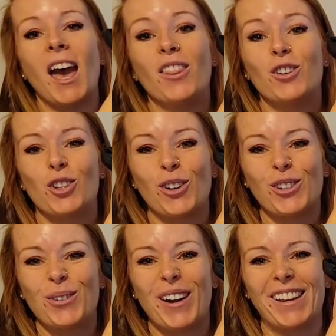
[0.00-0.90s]
and there's
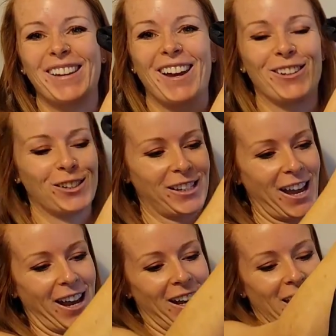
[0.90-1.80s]
also one on the other
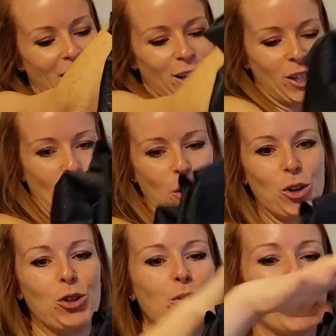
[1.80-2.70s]
side. So
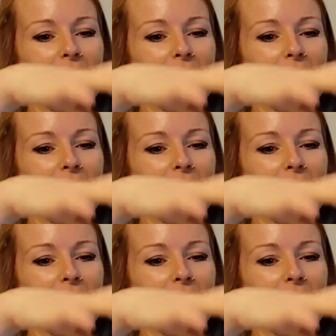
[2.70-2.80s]
you